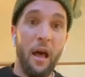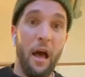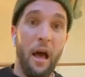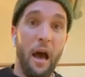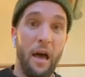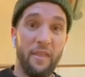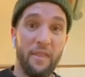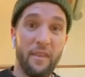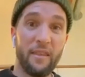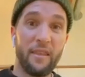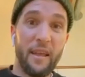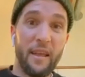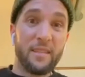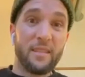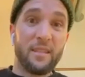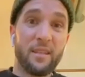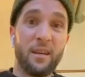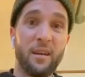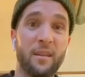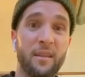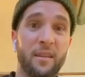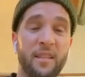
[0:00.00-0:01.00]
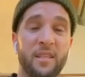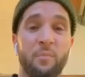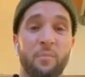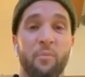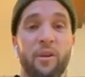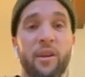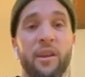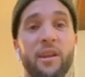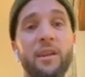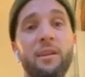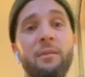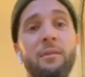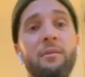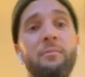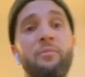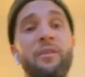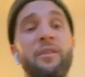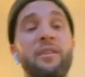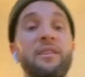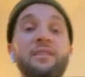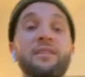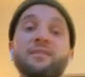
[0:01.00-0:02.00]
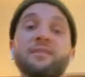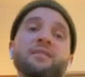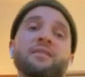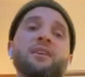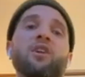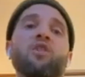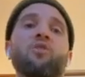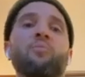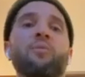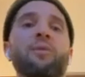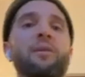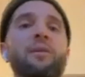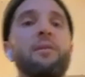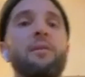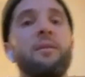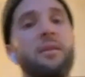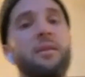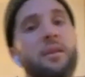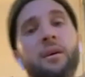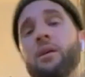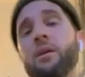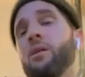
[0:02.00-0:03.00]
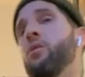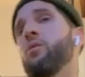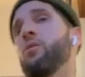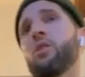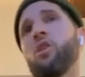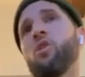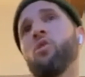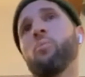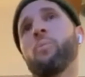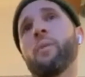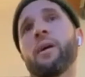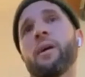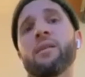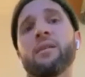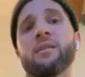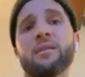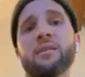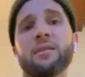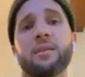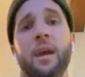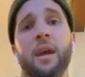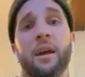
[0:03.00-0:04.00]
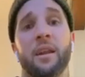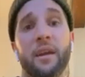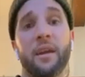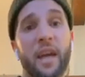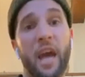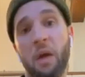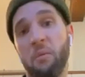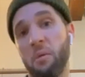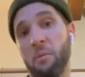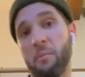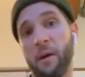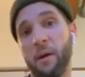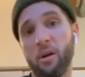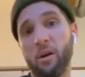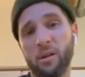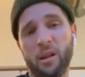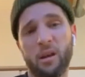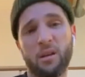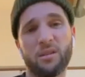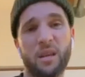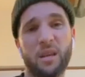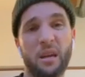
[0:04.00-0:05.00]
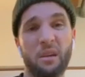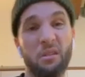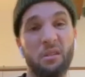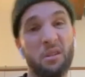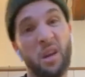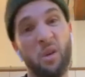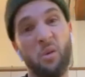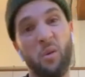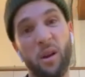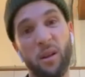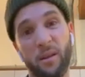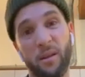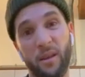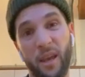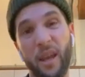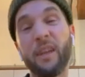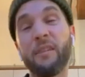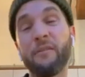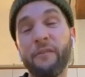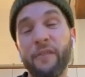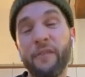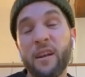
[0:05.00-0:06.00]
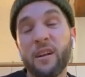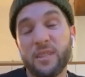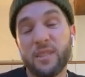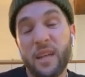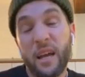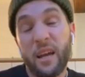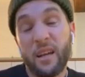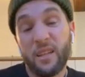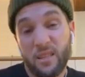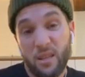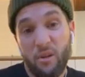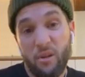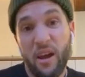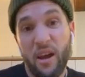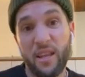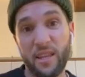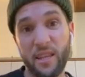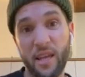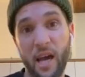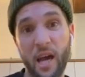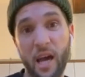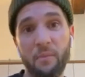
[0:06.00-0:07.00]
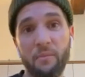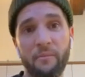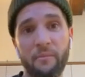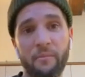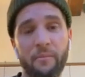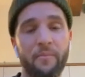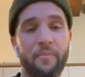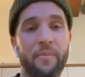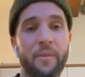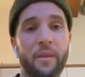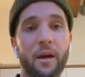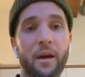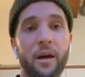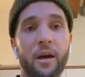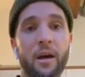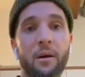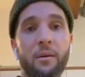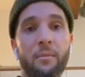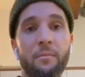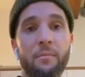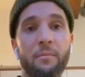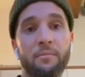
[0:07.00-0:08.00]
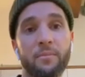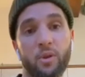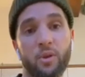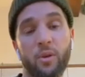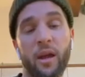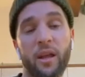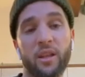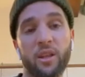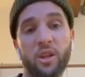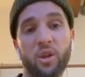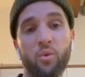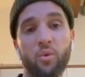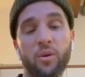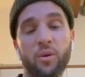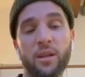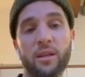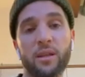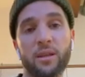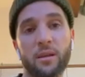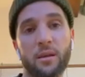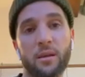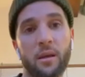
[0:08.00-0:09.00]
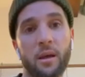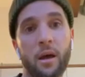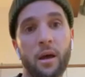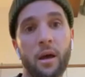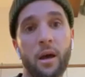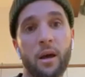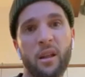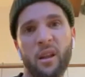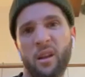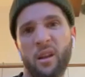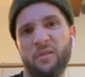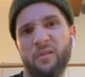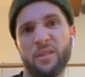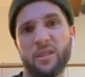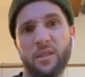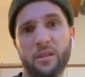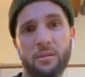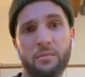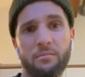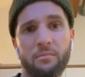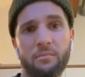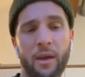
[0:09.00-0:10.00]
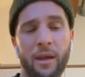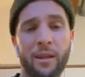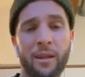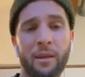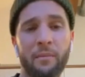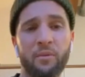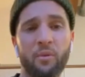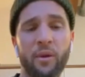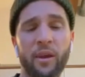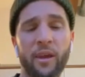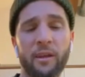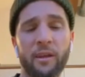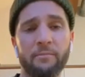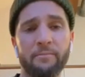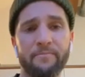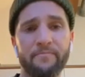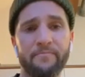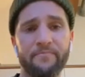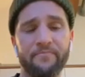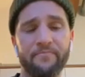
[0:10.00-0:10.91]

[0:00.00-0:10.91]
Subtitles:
I think that's a pretty decent go. But the whole Kolpak thing just kind of came about, and I was like, you know what, it feels like it's the right time to like do it, and obviously ended up doing it.